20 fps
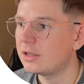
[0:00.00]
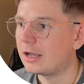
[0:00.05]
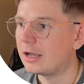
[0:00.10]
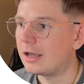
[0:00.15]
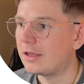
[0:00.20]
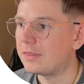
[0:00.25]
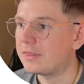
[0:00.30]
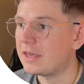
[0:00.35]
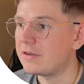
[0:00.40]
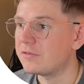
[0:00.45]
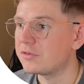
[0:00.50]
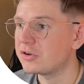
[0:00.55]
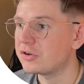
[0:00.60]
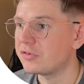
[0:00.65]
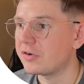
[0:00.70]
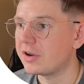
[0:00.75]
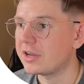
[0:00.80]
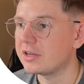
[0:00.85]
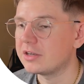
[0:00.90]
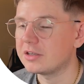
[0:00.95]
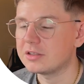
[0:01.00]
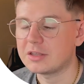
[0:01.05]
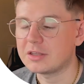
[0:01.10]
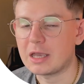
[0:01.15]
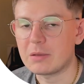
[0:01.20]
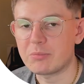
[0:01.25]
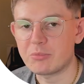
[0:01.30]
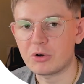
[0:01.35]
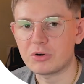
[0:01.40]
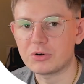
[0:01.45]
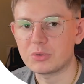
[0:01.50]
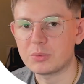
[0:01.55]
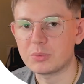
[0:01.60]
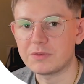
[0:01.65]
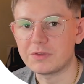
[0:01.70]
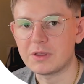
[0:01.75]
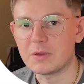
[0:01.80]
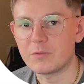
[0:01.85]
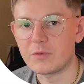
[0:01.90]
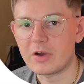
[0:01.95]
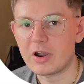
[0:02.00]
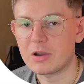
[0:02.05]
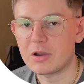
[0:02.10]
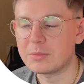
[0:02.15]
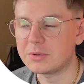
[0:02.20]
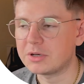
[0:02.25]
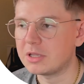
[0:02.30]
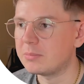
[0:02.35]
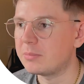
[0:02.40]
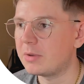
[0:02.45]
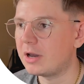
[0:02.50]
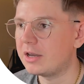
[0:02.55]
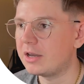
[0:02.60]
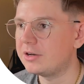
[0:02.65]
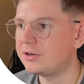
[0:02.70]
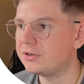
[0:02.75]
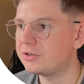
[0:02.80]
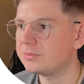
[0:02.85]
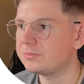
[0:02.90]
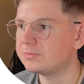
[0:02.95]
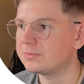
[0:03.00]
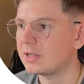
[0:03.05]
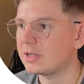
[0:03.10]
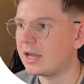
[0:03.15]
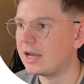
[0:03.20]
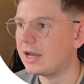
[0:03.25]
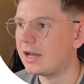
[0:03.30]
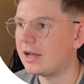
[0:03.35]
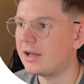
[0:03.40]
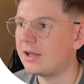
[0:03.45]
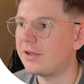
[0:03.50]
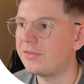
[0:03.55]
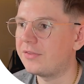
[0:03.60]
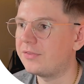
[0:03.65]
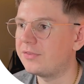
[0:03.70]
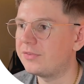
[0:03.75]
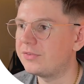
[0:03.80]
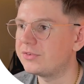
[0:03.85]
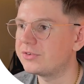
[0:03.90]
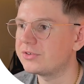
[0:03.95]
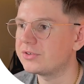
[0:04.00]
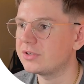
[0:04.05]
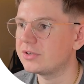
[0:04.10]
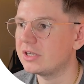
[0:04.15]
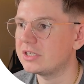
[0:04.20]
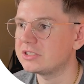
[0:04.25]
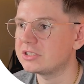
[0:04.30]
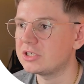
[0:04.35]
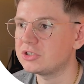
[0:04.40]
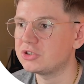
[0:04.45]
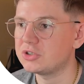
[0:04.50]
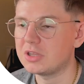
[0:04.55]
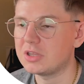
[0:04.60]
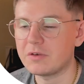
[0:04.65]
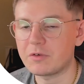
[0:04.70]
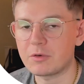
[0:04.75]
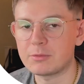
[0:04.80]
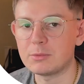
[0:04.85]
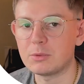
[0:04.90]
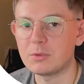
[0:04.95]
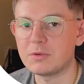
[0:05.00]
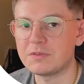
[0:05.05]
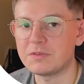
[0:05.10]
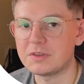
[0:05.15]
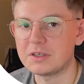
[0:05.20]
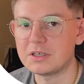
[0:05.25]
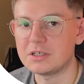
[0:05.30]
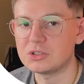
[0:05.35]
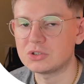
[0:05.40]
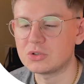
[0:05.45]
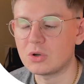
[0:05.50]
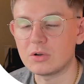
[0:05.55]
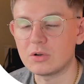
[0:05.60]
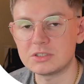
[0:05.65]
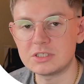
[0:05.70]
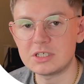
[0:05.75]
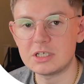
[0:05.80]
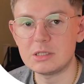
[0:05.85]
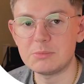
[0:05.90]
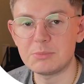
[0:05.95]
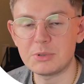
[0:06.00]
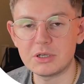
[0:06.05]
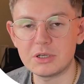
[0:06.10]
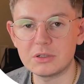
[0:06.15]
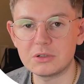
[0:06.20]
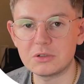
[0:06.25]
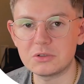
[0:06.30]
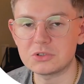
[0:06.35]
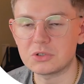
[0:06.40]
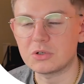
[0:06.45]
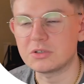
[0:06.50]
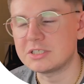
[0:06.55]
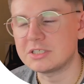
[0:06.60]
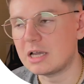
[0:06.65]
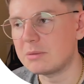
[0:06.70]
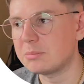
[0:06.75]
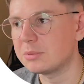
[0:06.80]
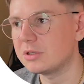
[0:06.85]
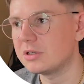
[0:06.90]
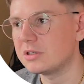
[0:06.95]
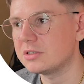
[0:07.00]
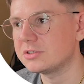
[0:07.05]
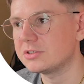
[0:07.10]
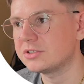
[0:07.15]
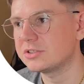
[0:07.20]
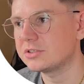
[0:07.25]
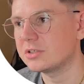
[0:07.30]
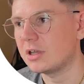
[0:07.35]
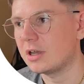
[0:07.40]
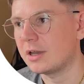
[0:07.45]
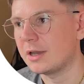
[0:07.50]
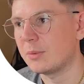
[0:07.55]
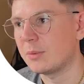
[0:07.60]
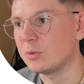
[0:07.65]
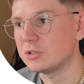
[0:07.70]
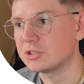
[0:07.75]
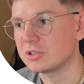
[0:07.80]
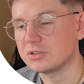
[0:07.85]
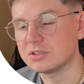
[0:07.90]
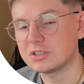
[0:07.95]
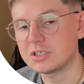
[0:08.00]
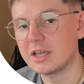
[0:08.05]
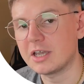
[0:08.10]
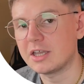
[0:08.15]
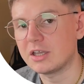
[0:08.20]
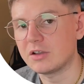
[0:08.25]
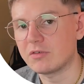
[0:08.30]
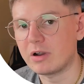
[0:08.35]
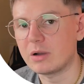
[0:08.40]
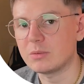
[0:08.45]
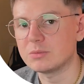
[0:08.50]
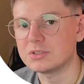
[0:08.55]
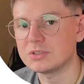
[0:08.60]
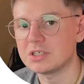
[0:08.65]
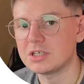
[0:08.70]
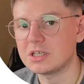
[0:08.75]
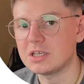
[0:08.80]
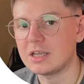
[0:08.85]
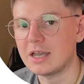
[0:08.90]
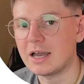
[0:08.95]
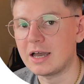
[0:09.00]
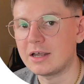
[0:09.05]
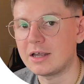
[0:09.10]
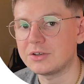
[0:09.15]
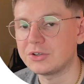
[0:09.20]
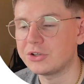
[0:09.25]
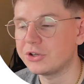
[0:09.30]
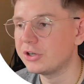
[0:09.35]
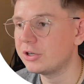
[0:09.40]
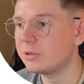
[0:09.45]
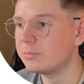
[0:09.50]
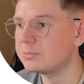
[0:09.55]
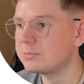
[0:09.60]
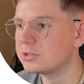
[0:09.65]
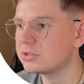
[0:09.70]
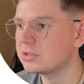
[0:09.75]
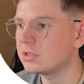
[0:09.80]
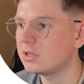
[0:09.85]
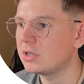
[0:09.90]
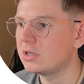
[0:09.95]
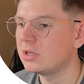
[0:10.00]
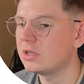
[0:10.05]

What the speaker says: they've created their product with the environment in mind. And essentially they've come up with these sort of tea pills or tablets which contain ground tea and herbs.